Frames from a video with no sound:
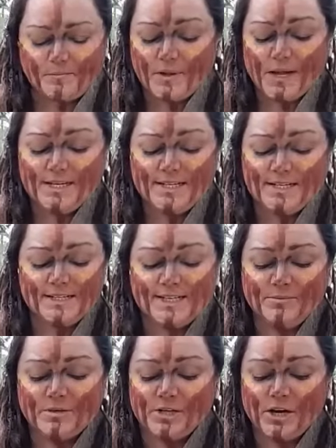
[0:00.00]
He didn't
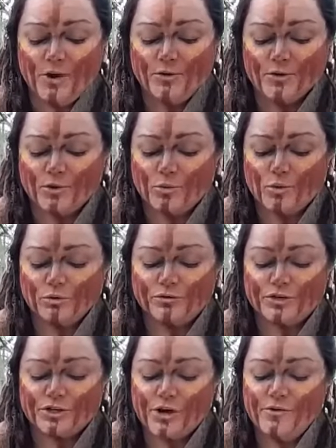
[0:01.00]
seem to know that a wolf
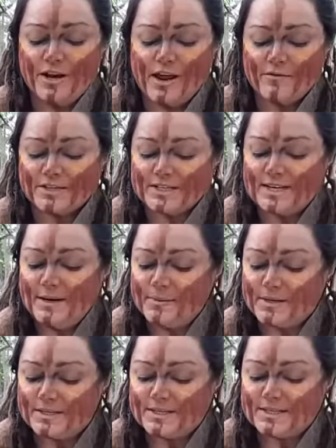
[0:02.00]
should only ever sleep
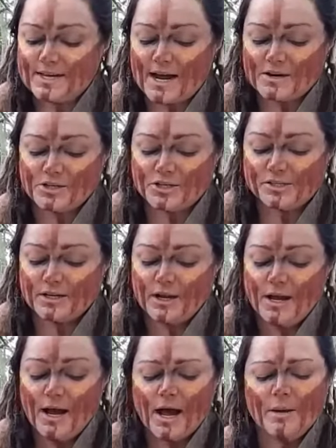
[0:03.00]
in snatches,
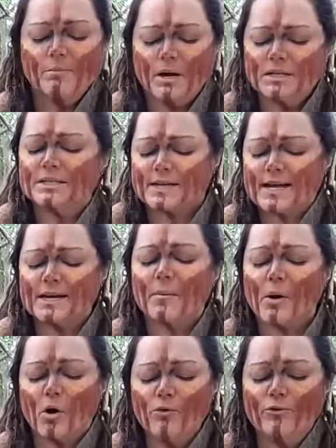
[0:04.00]
and must get up
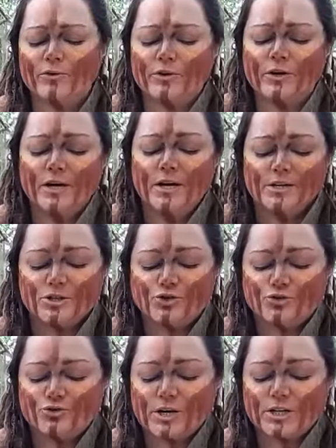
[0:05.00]
often,
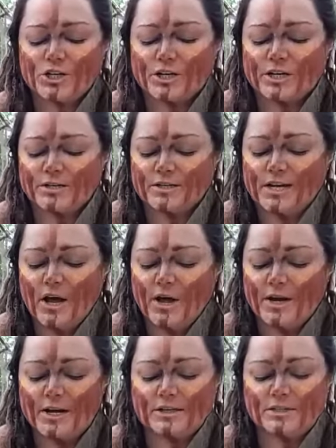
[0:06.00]
stretching and
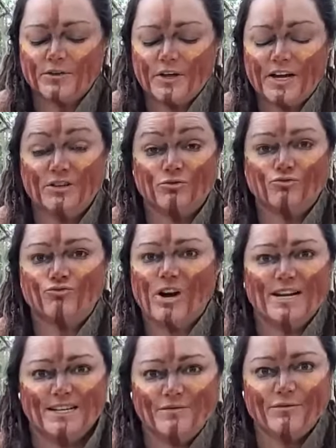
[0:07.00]
turning so that he's
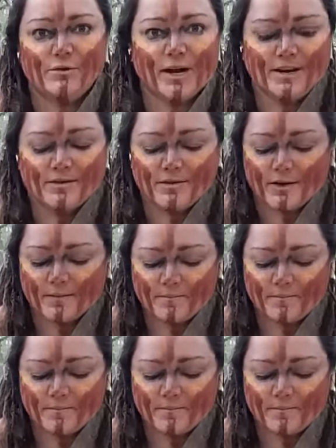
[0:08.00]
ready for anything.